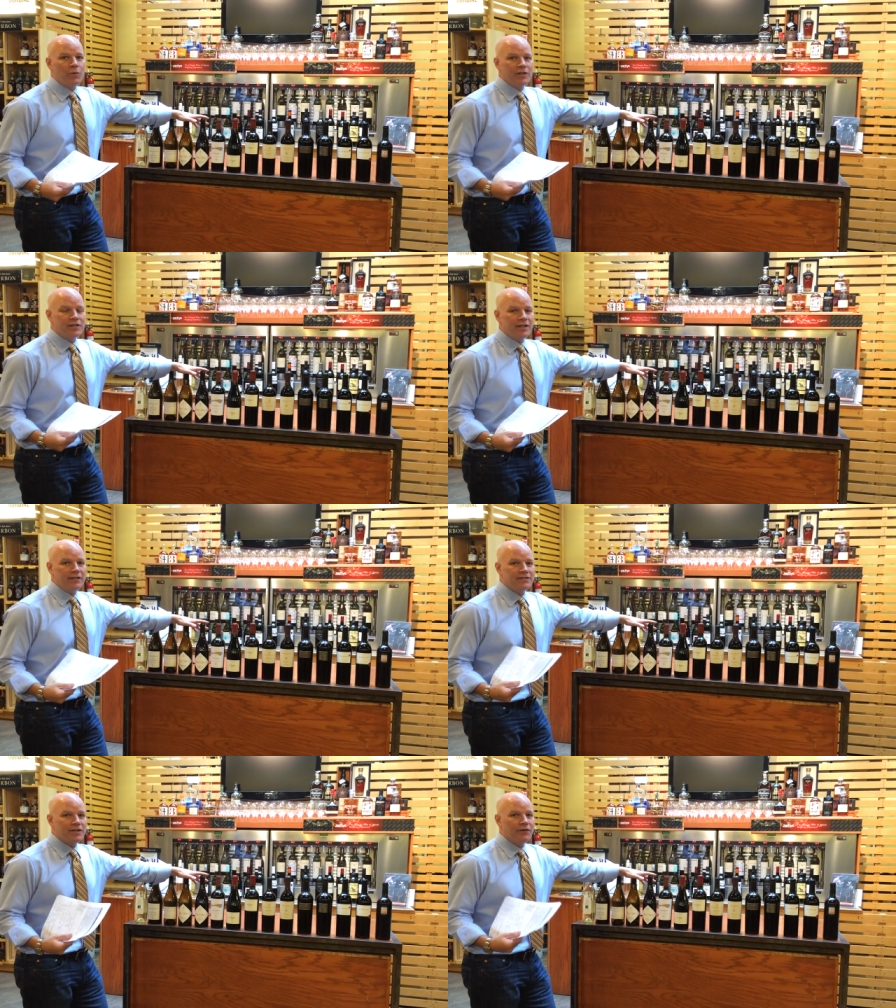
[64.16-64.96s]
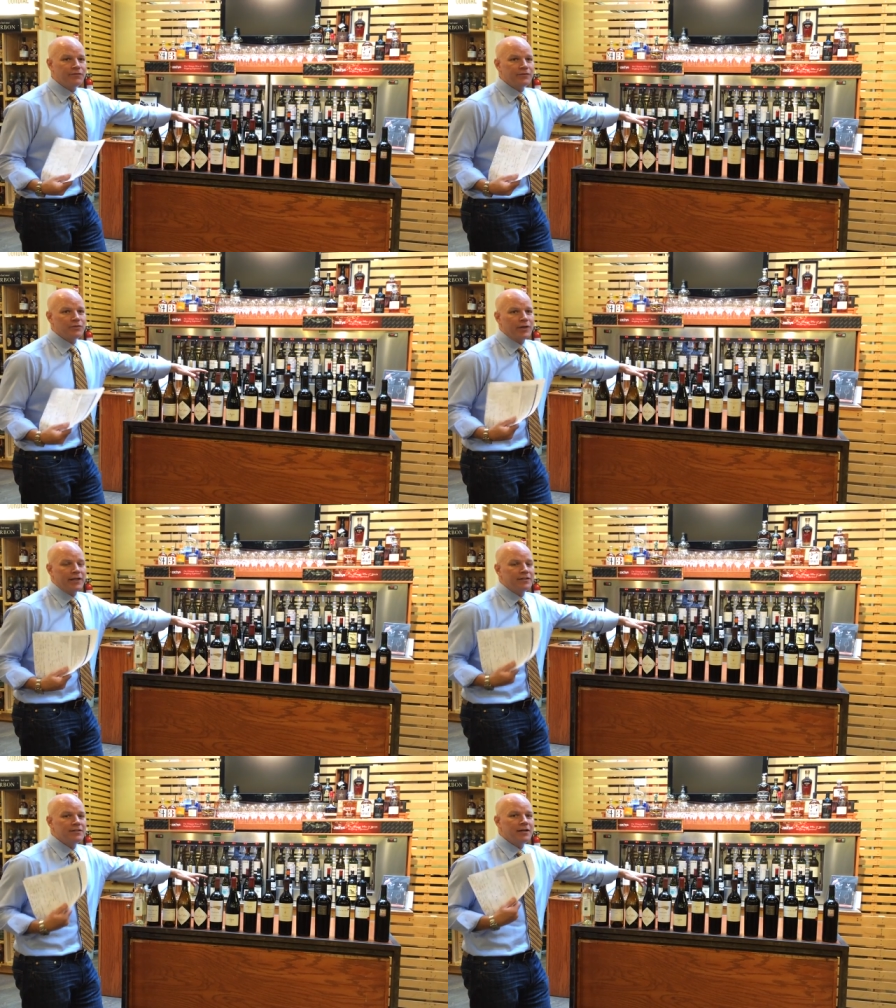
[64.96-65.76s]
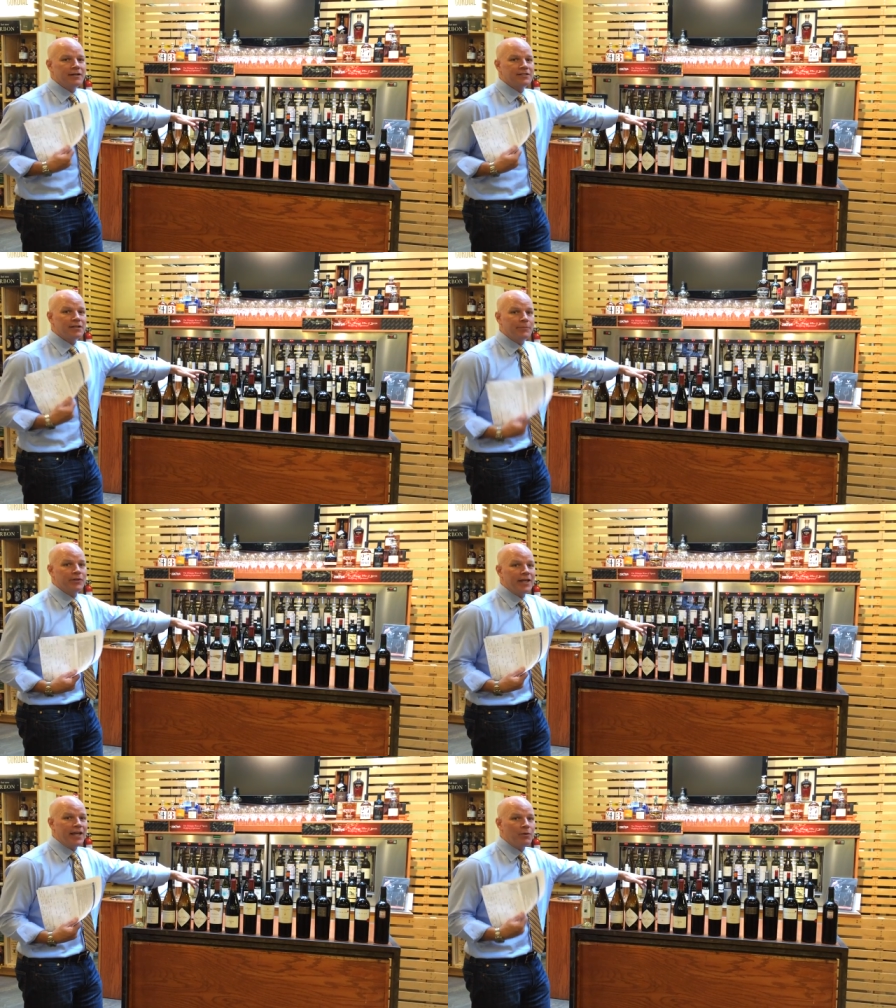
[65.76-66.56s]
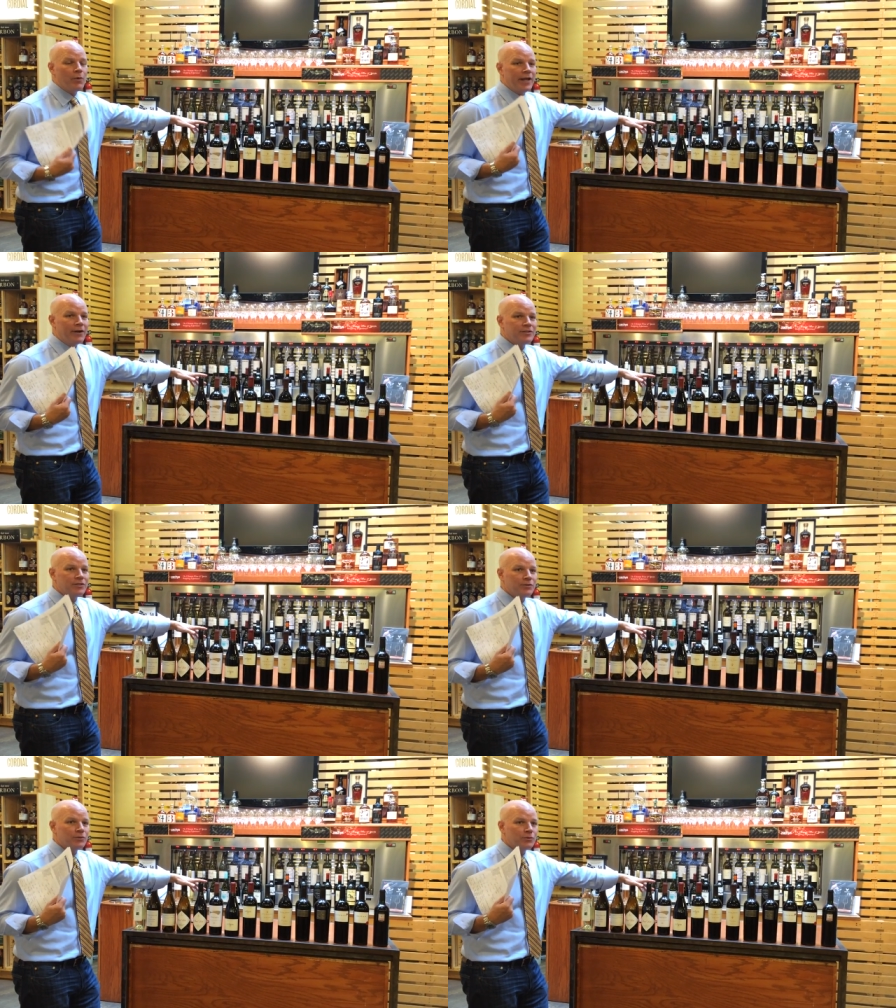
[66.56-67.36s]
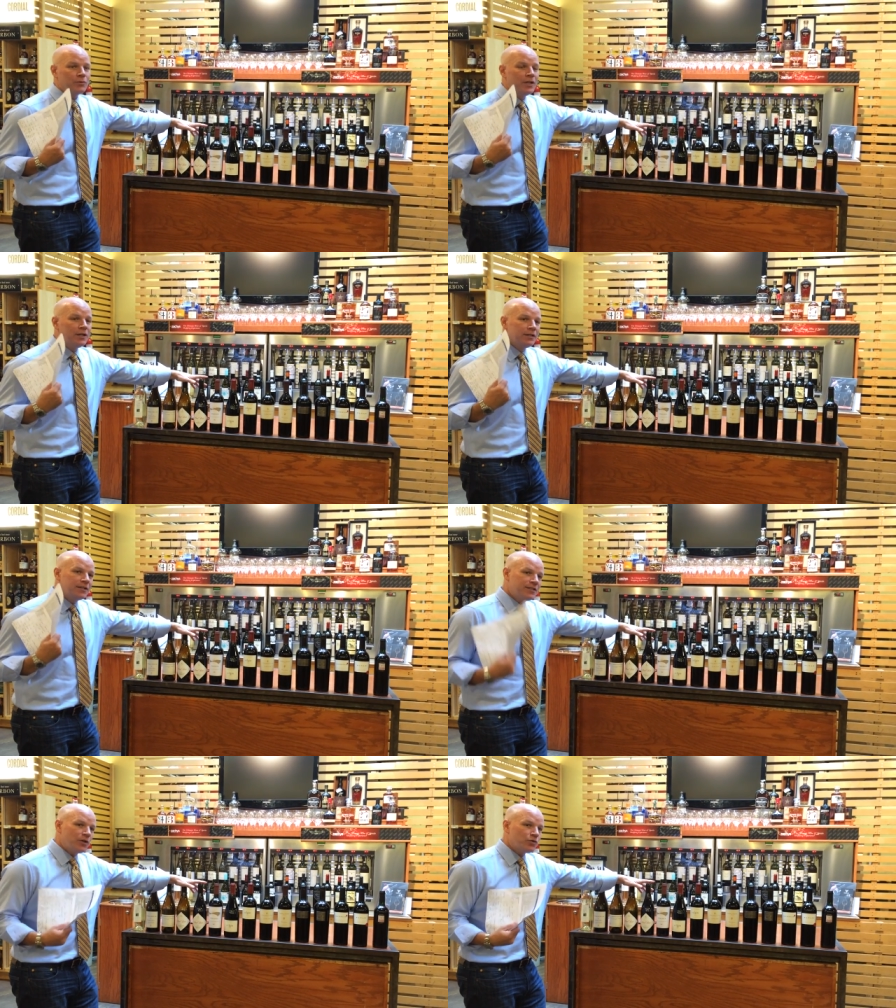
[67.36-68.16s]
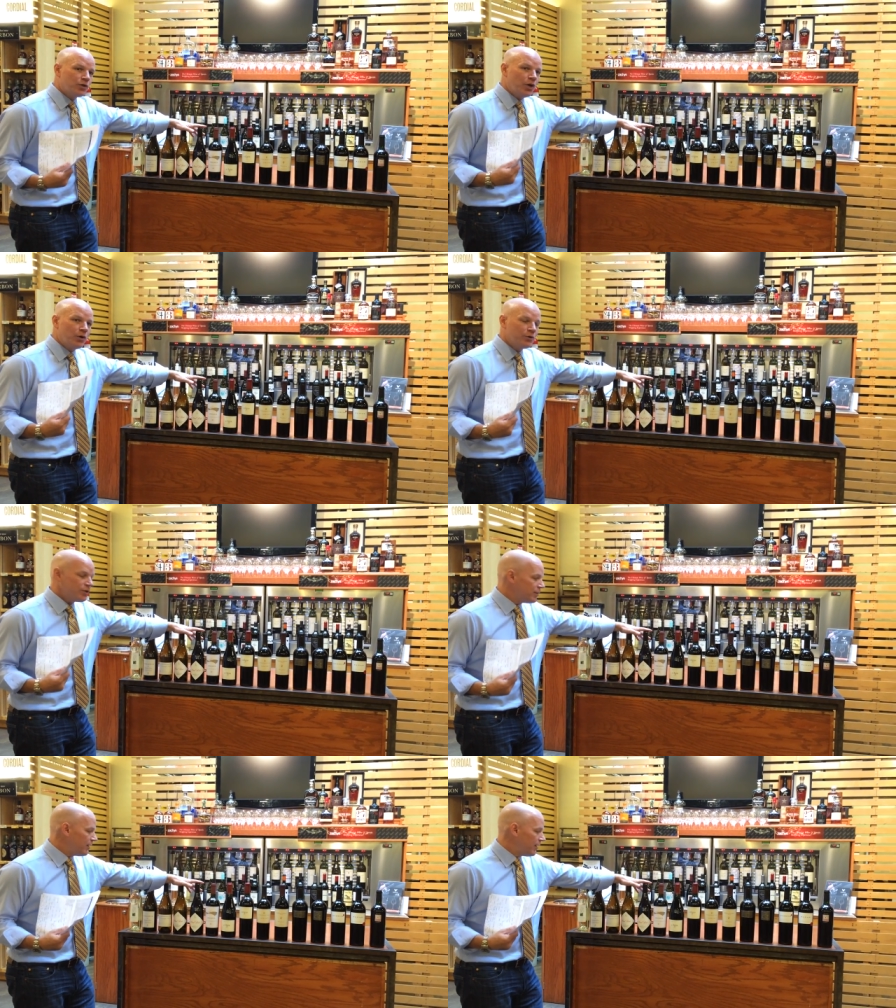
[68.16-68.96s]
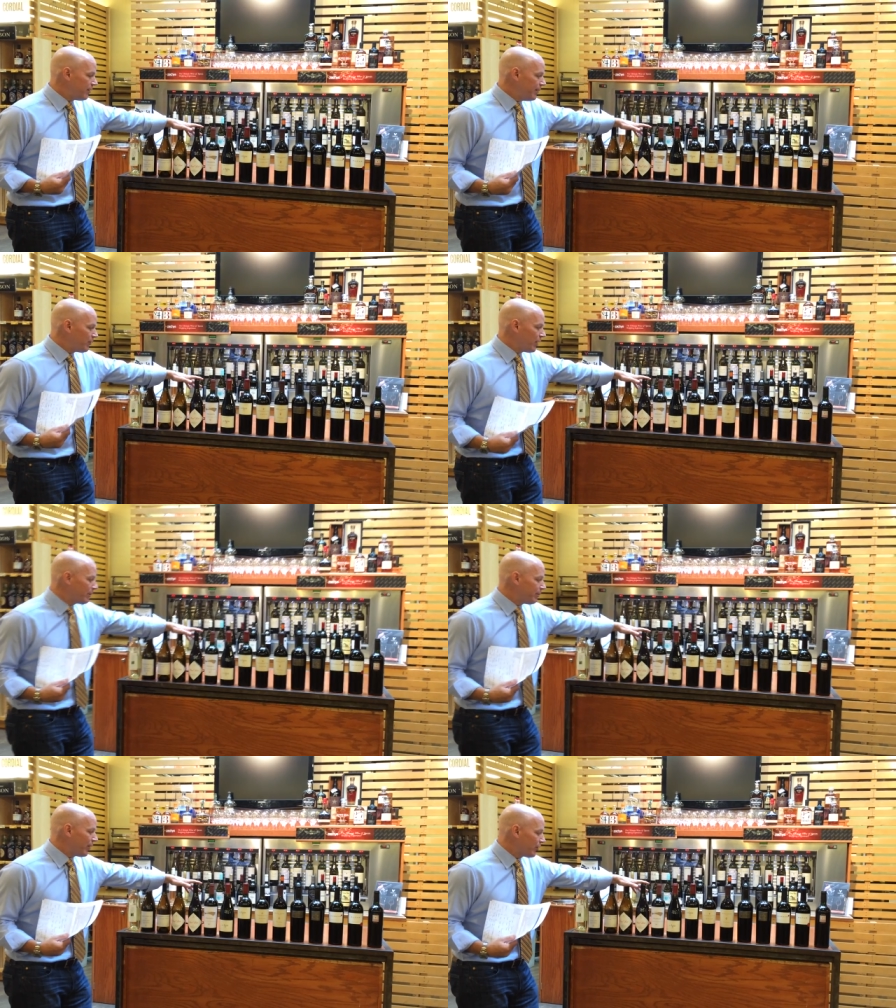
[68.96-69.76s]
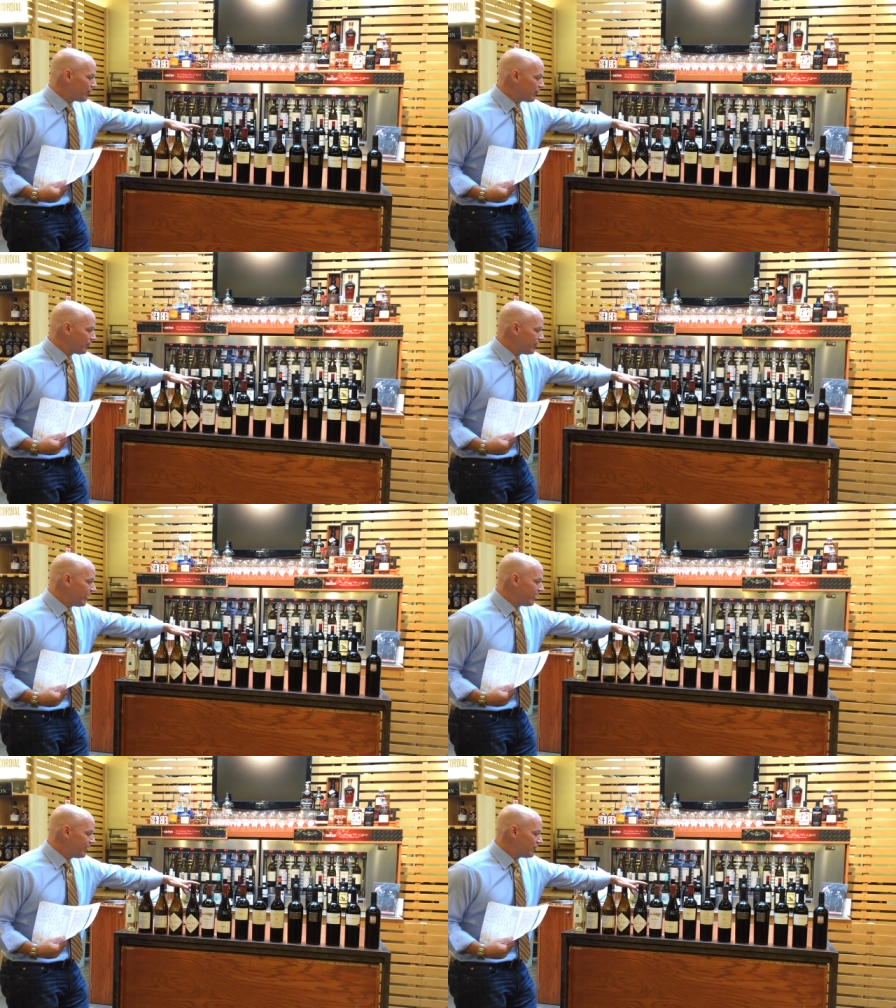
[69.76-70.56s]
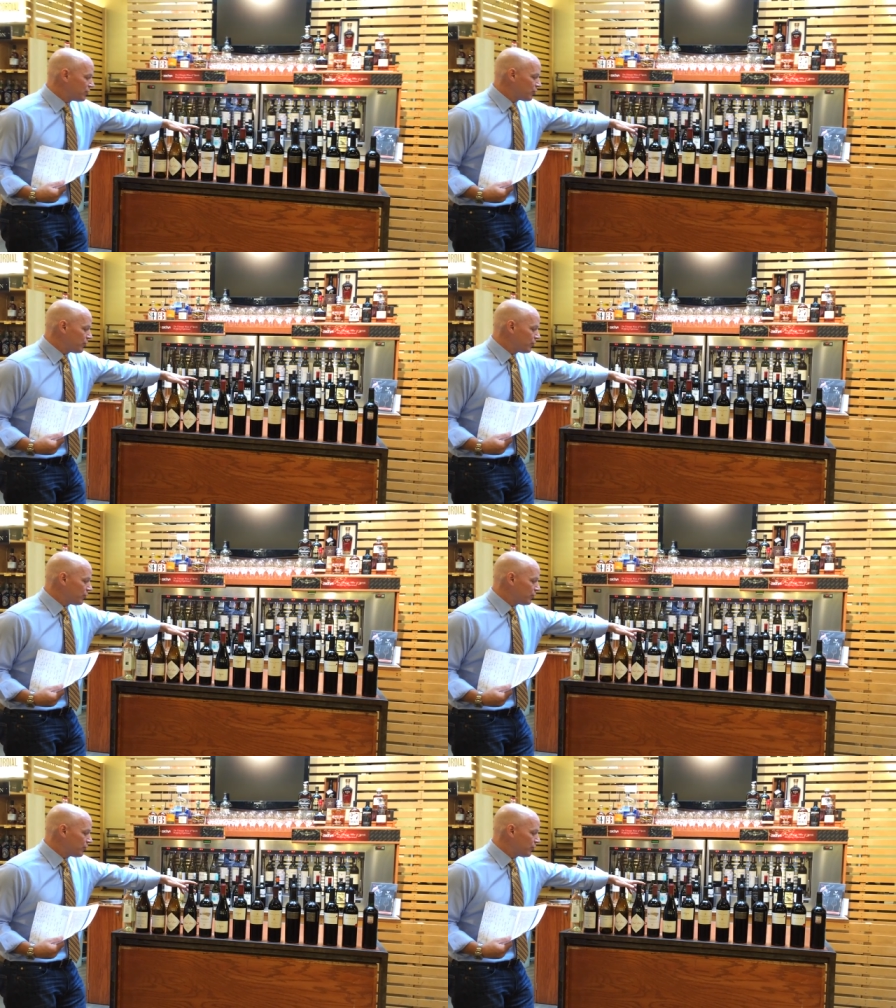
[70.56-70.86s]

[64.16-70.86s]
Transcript: was a self-trained uh, sommelier, went out to the Central Coast, uh, met Robert Parker early on in his